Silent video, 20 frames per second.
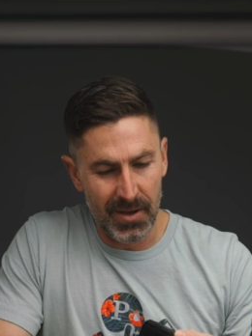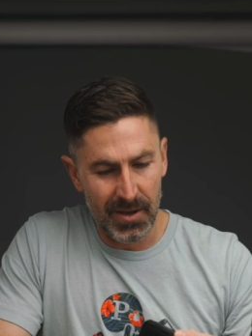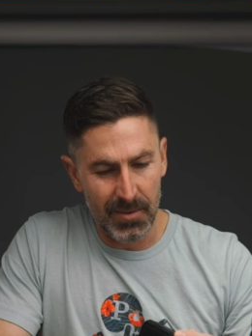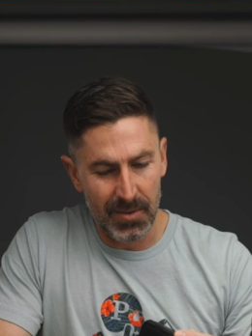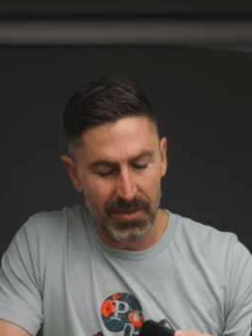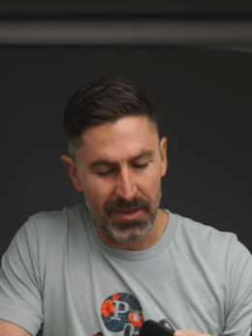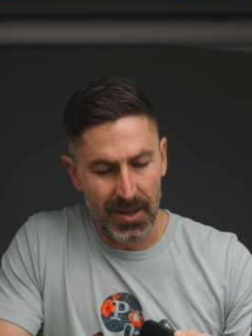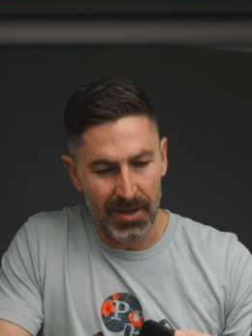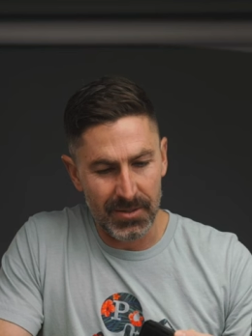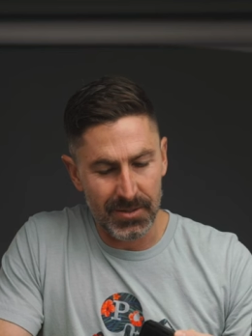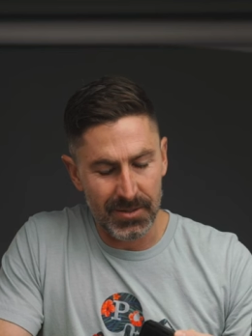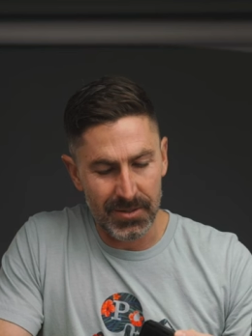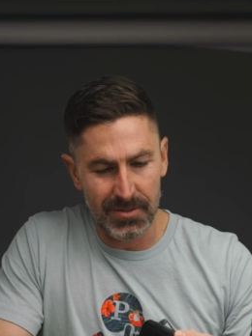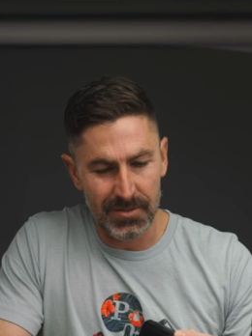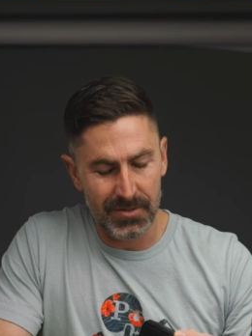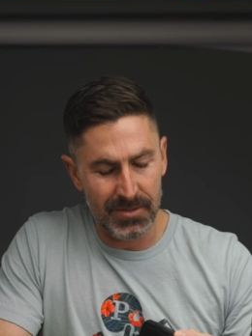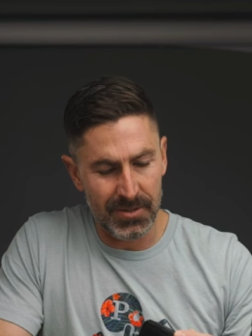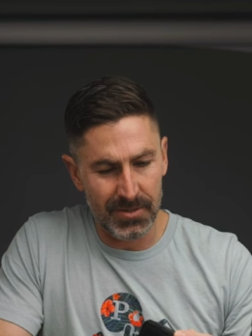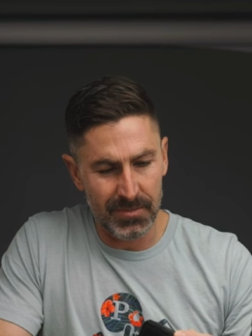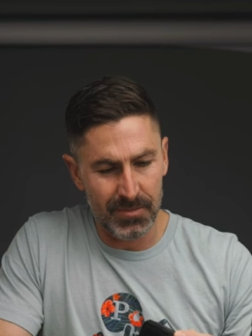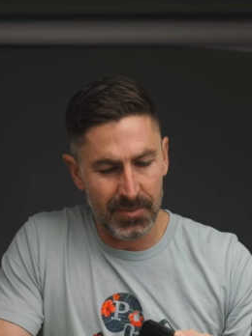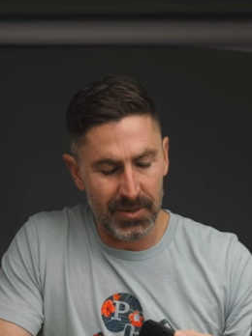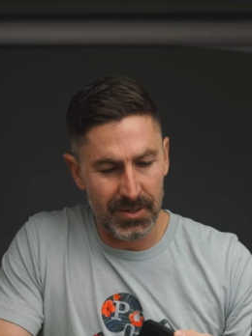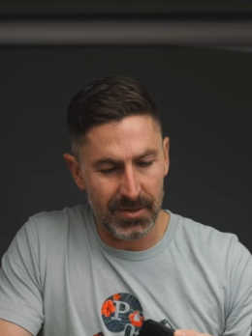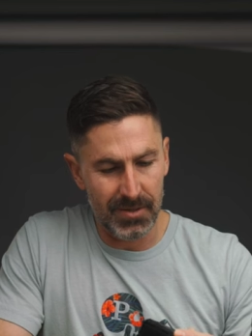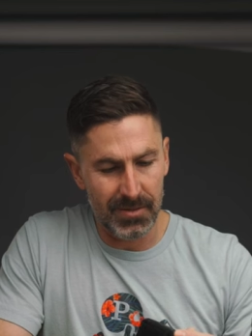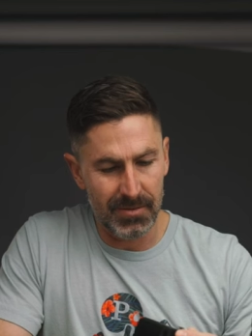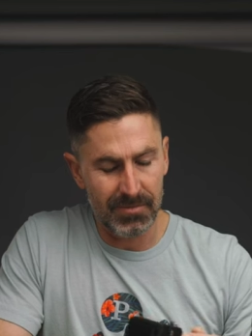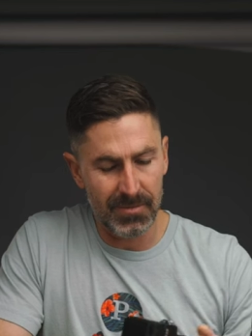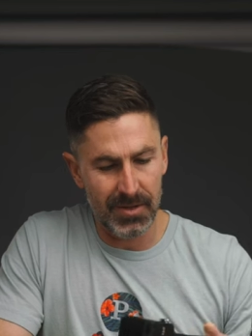with that. Just
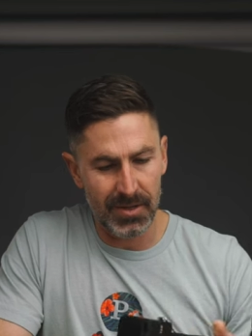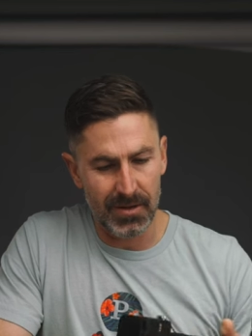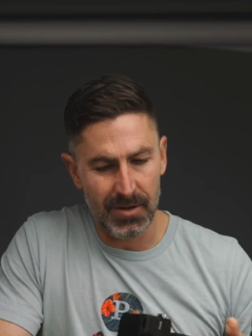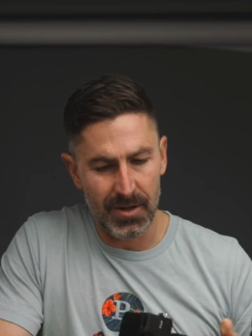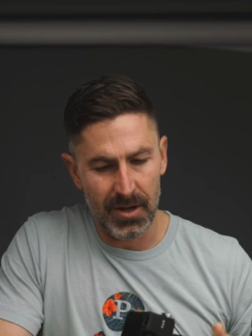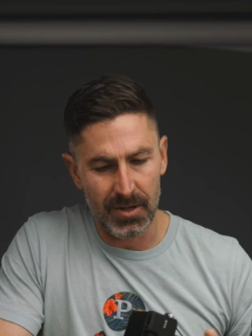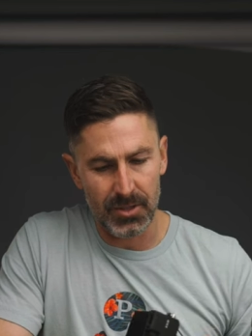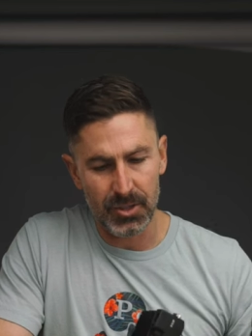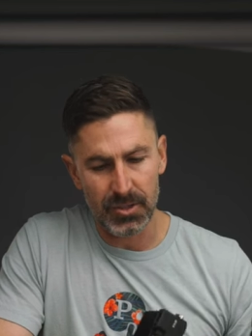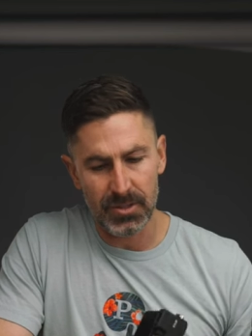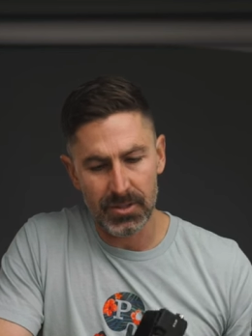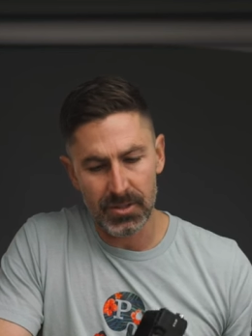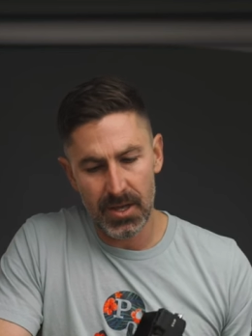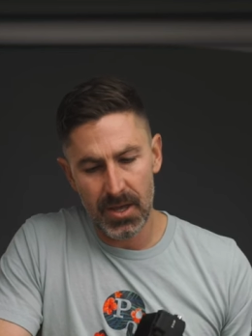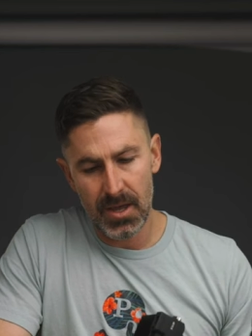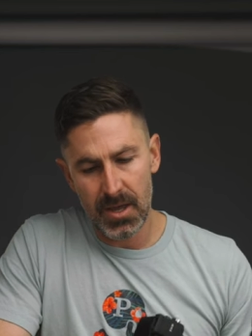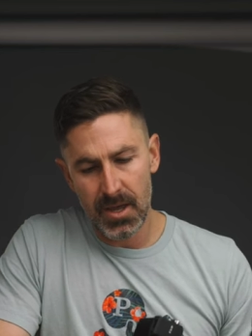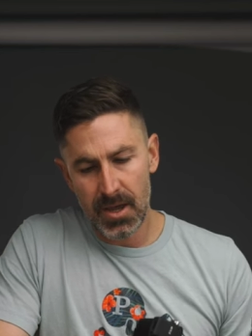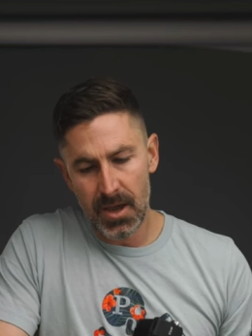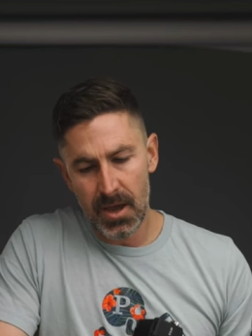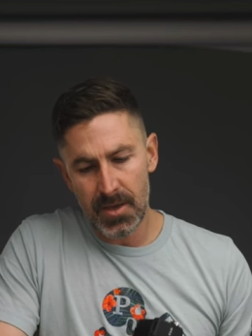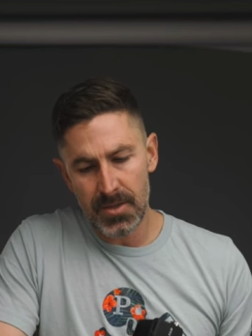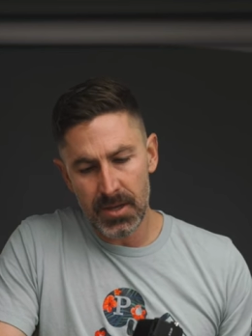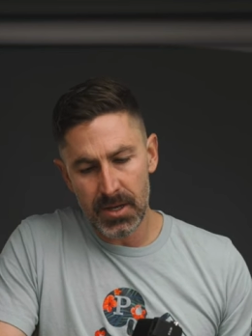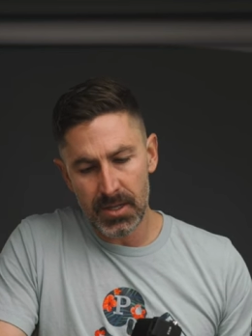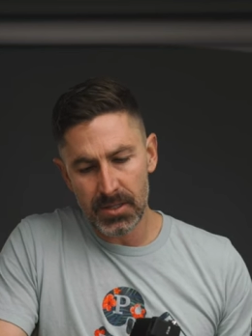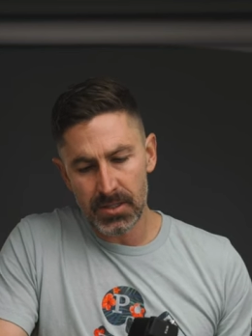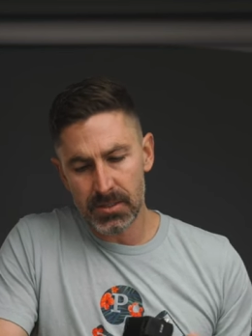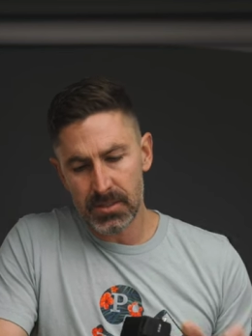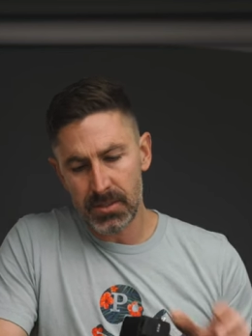be, you know, conscious. And then
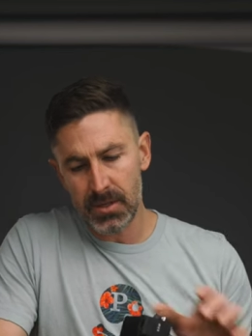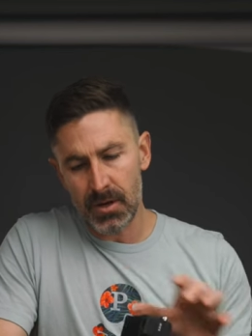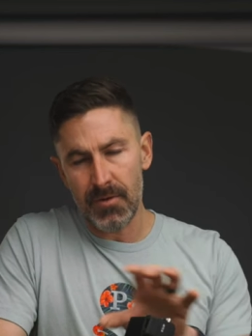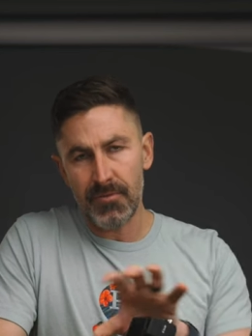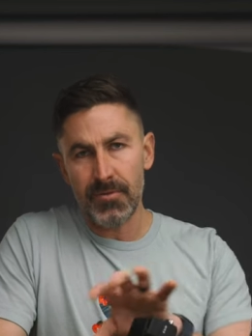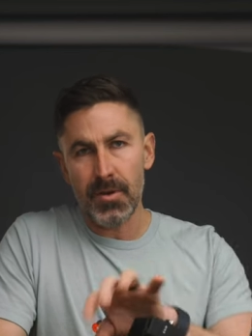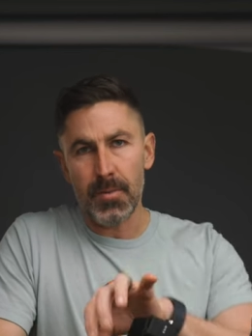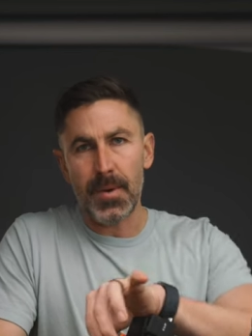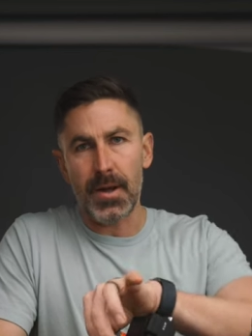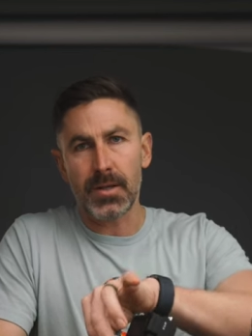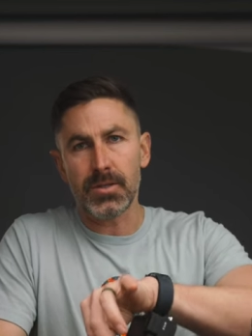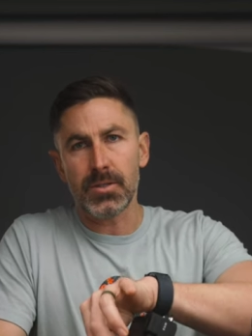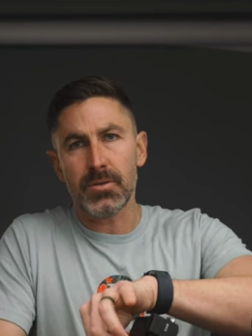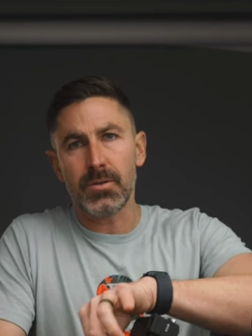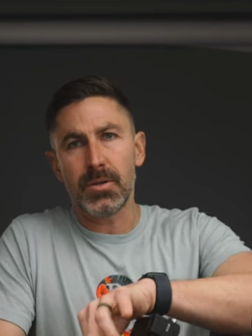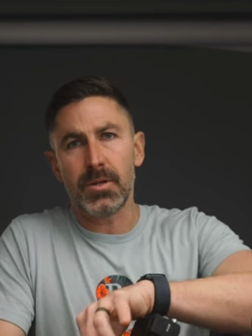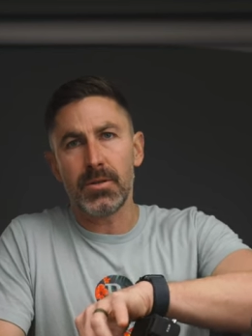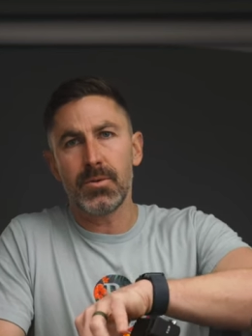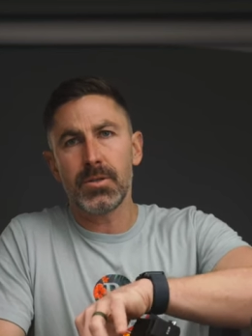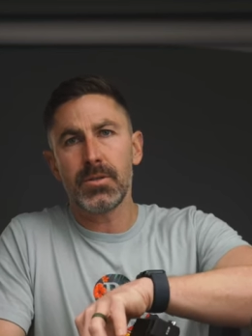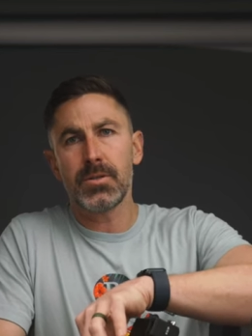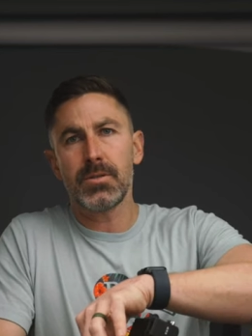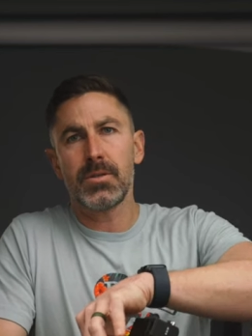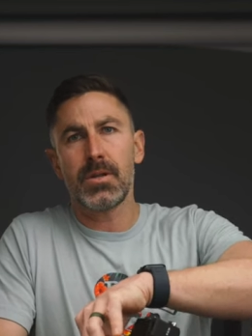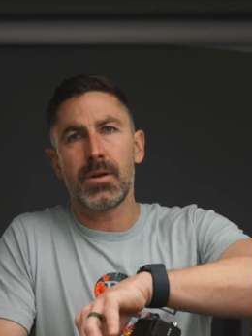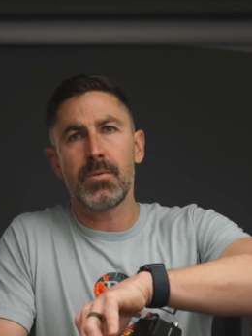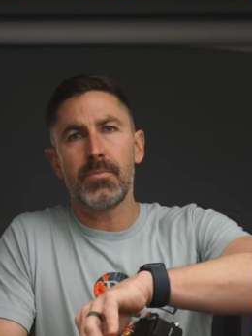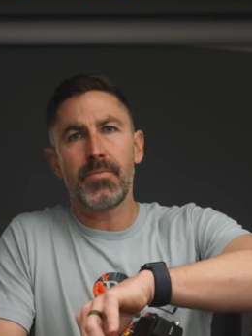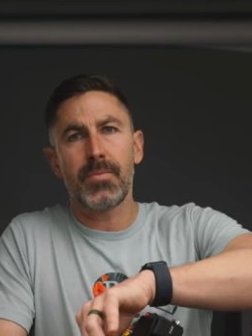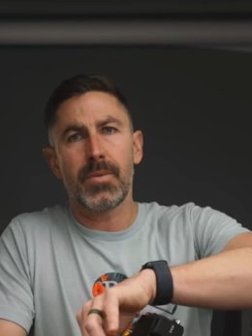it's, you know, a flip out screen, which, you
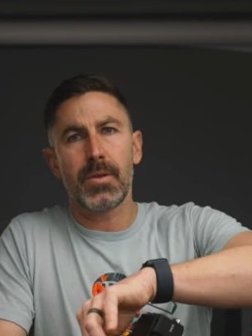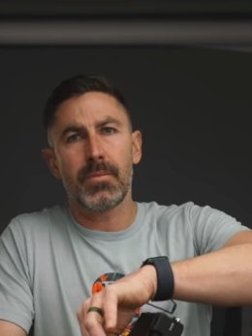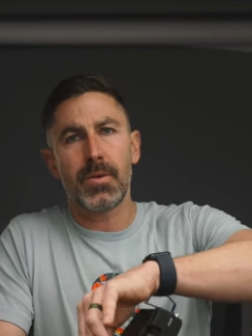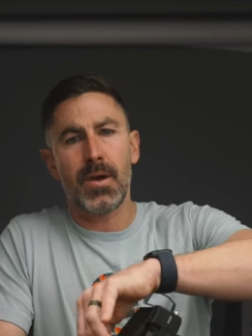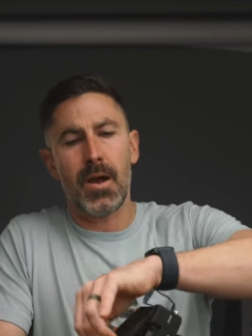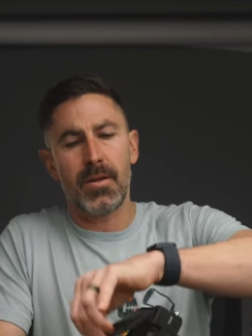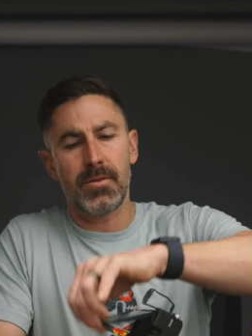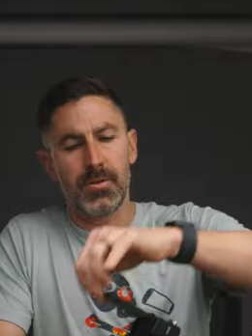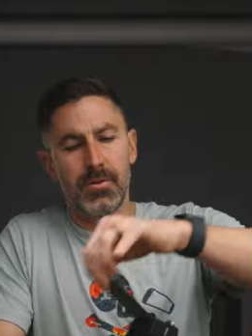know, I've gotten